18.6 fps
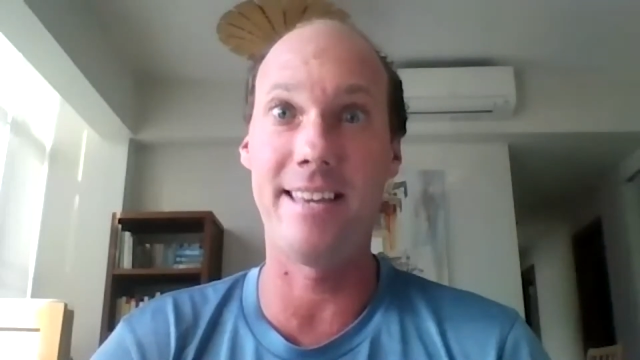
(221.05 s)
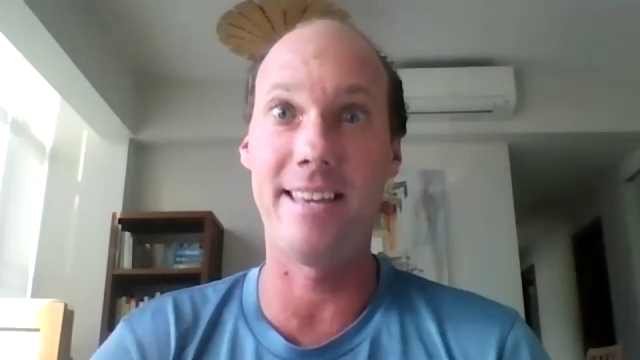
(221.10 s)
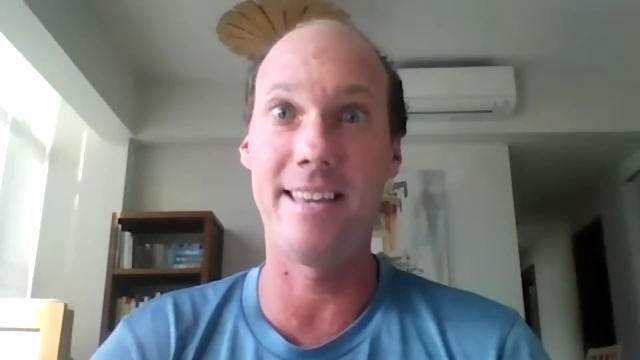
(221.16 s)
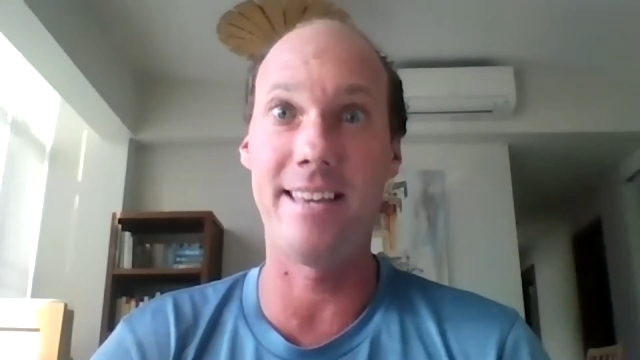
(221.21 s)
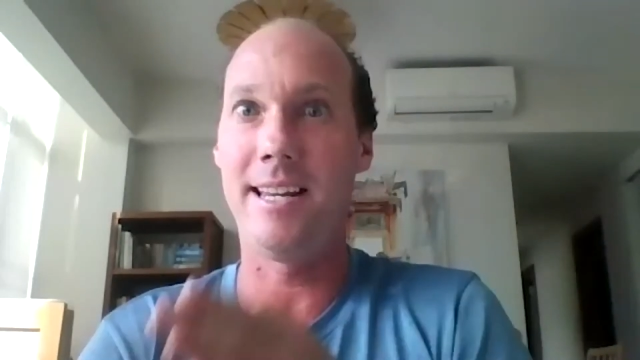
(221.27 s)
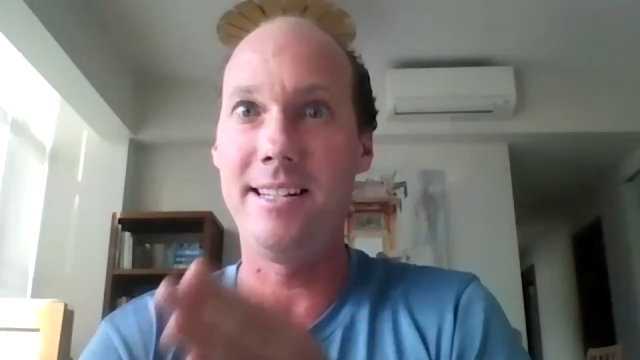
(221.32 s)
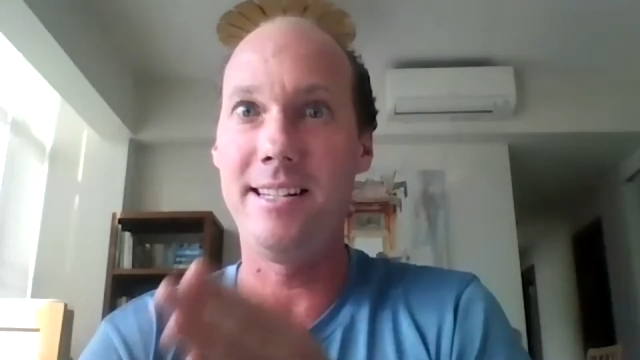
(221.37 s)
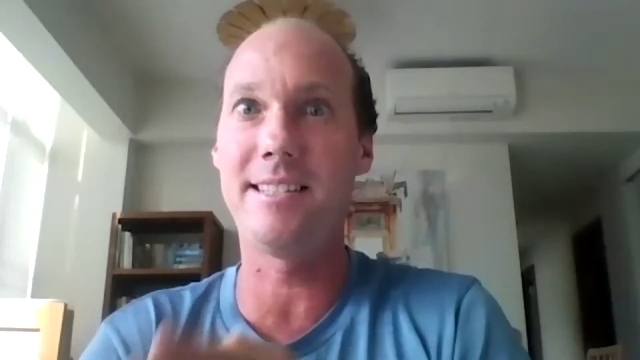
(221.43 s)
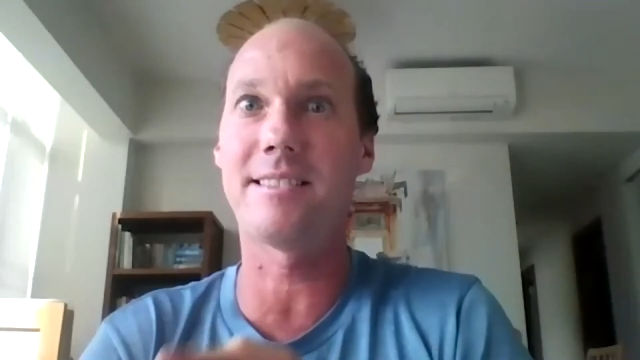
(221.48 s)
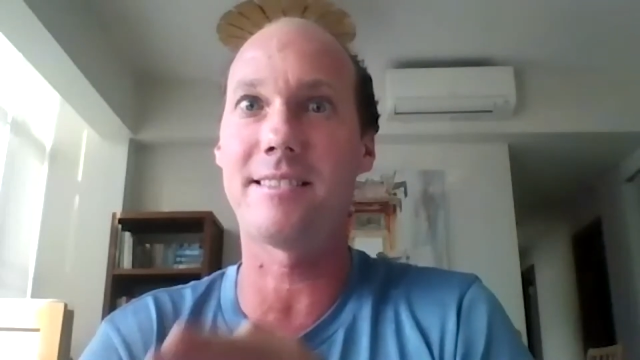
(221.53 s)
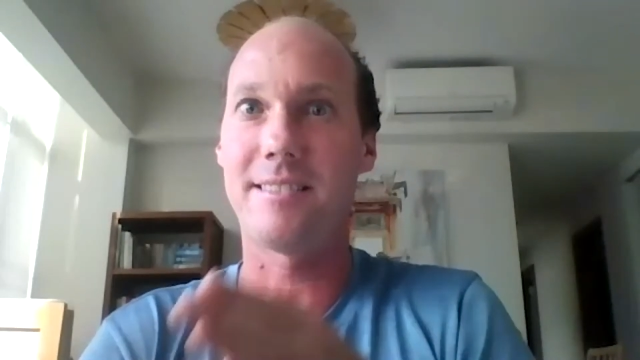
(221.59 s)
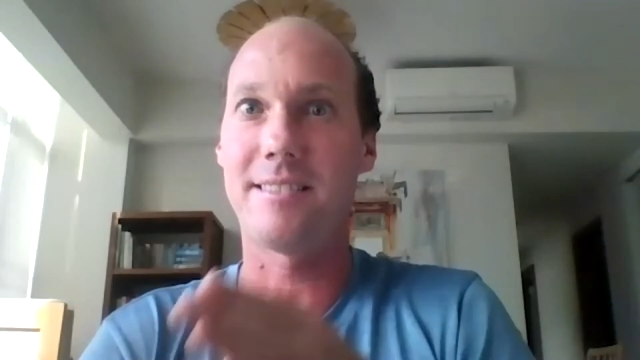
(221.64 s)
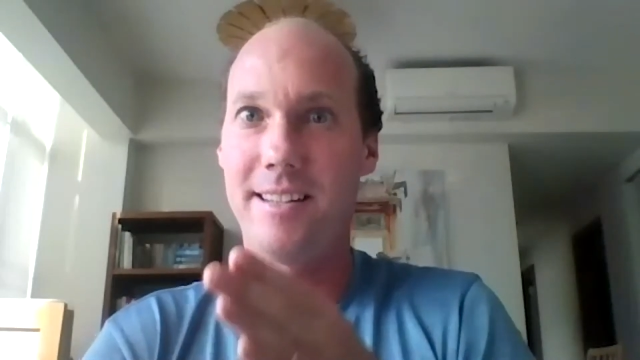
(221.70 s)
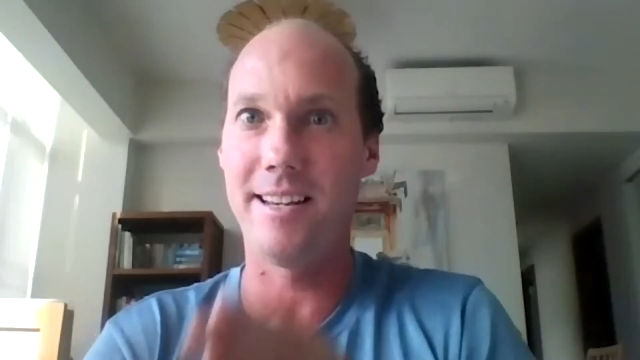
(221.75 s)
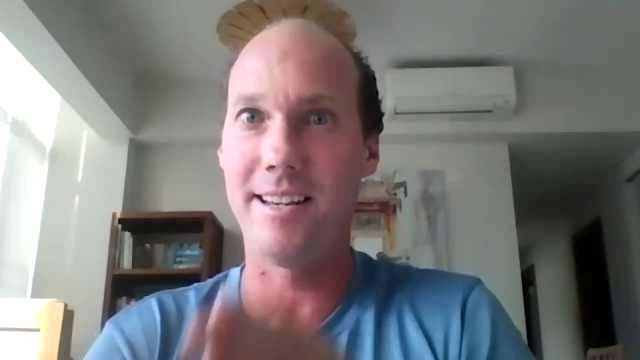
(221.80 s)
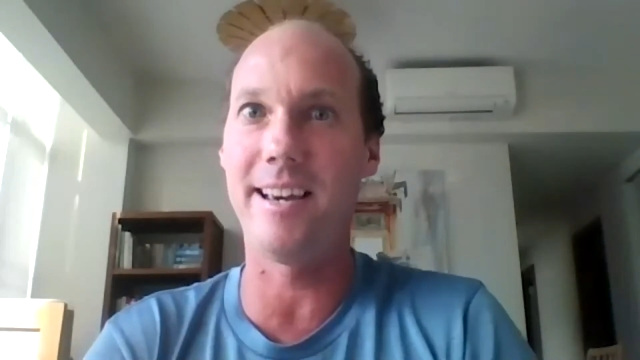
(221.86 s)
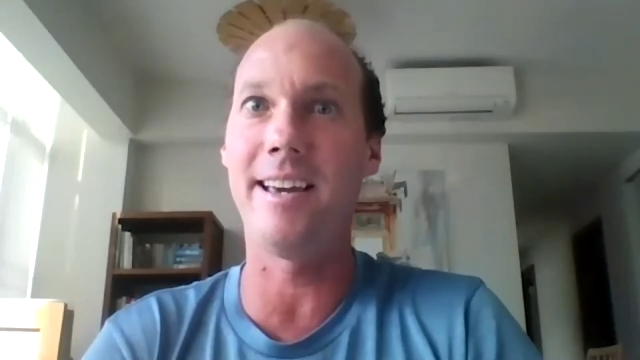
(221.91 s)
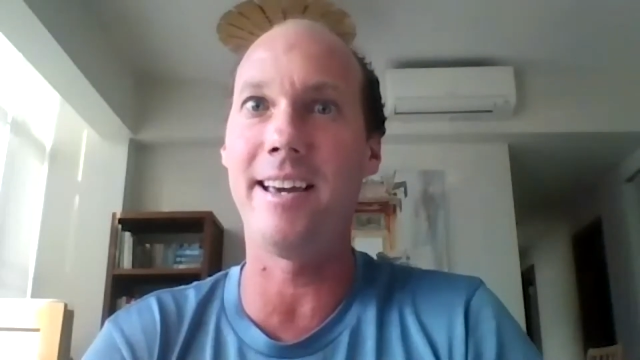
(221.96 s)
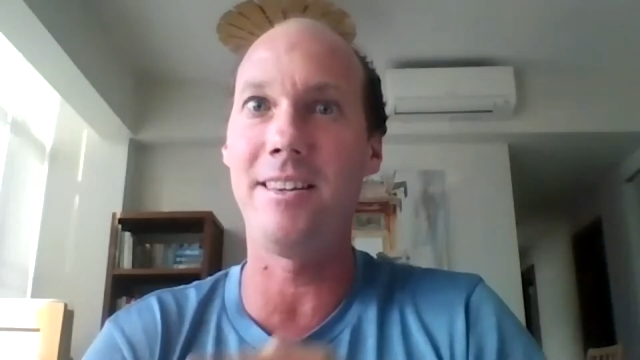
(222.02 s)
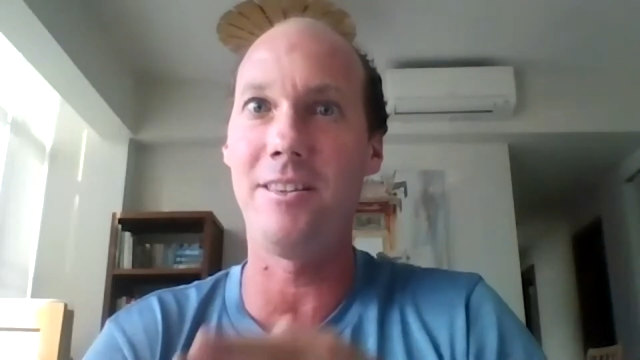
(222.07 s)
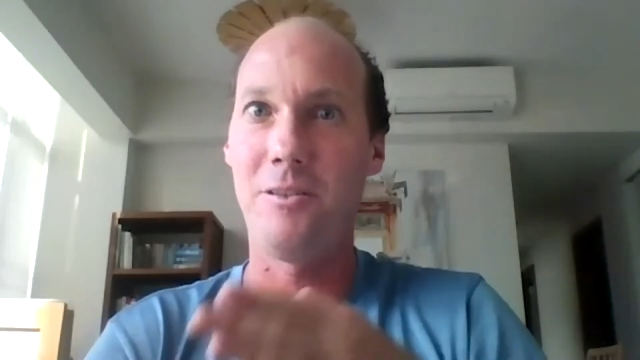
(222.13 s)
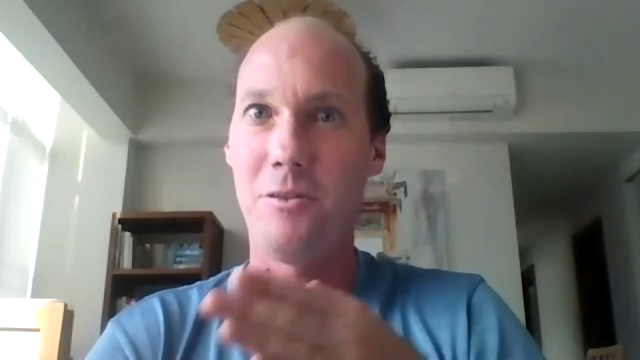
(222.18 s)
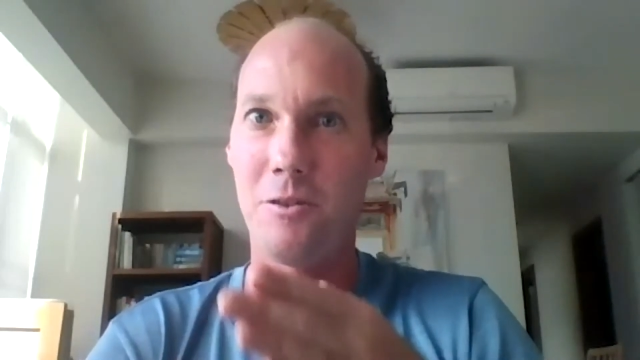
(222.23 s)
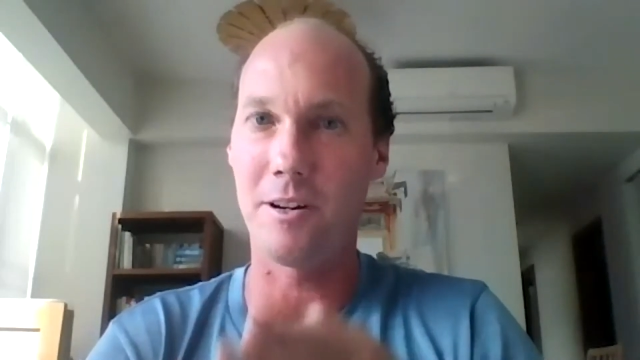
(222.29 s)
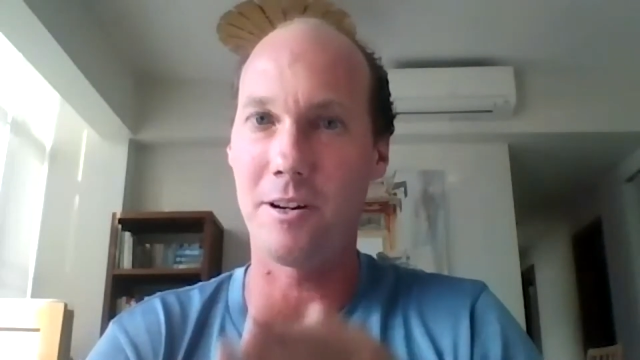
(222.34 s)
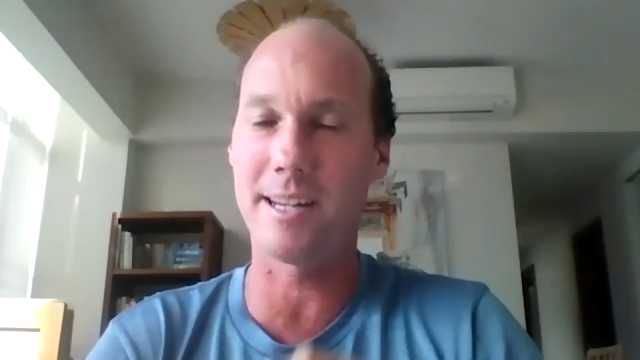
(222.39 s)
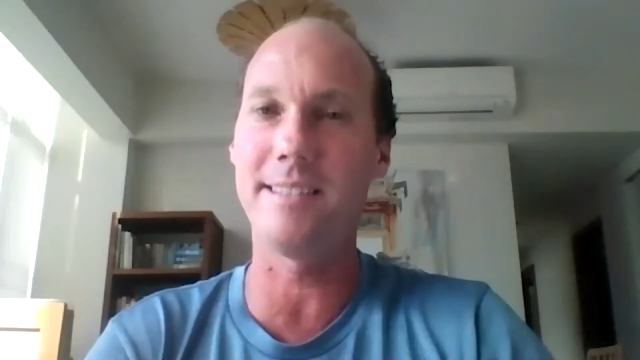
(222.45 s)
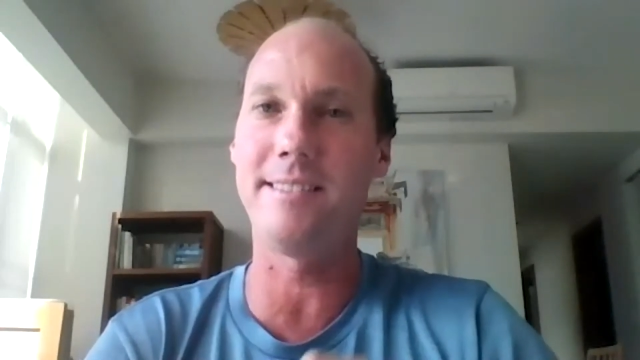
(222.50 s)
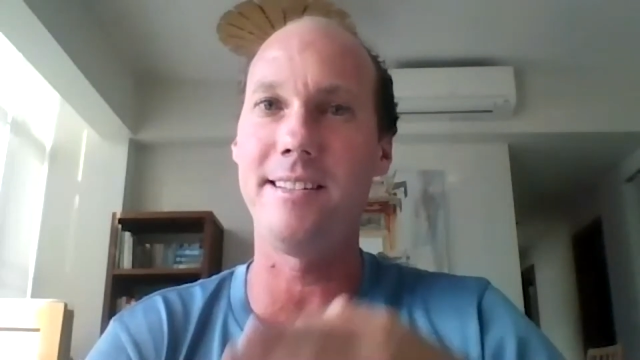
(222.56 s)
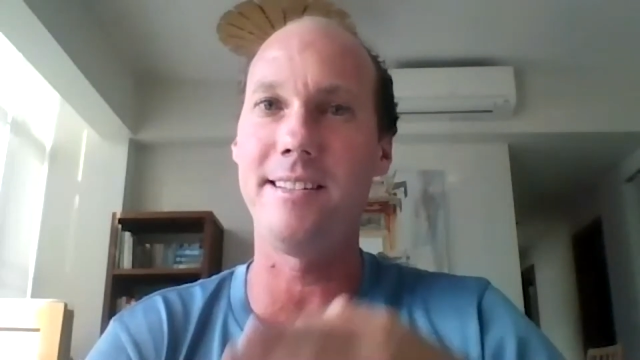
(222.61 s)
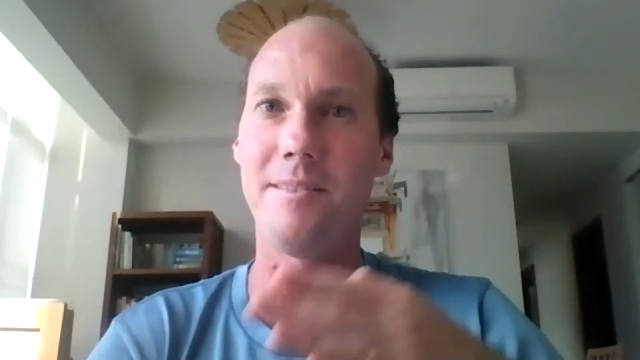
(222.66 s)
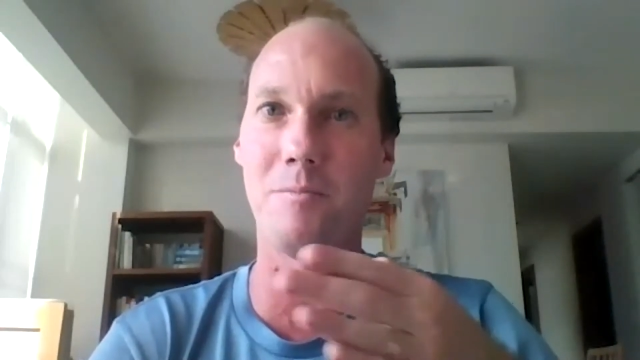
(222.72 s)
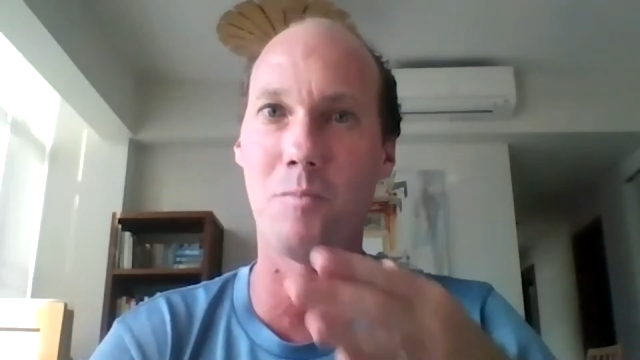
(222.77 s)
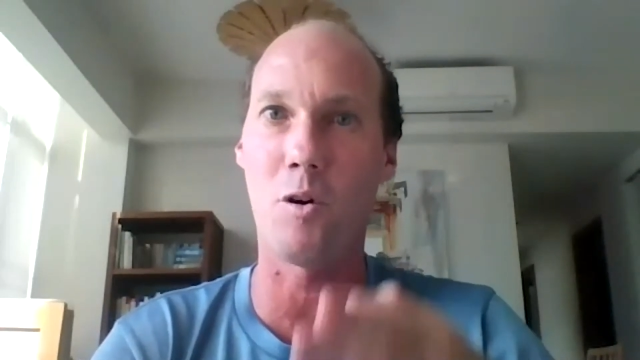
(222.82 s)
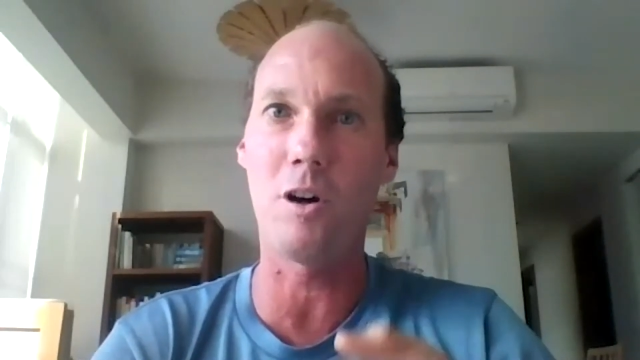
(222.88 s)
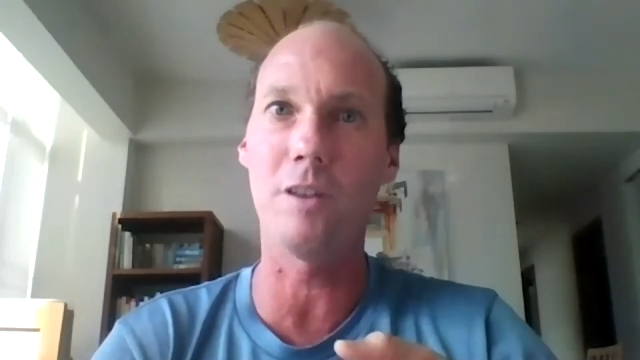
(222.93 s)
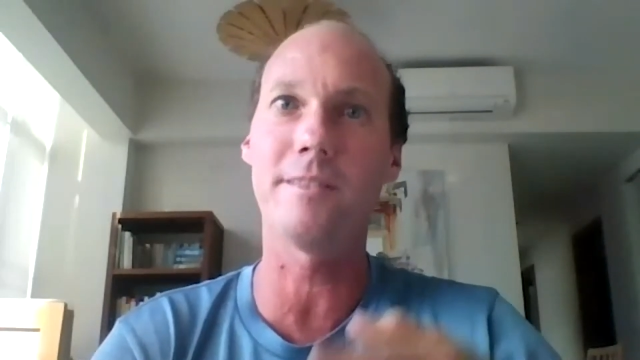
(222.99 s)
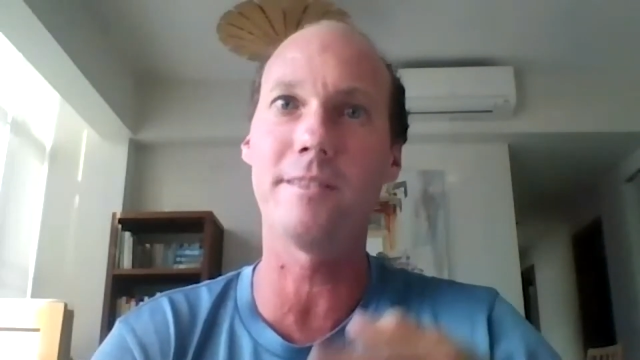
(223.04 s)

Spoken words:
you are getting more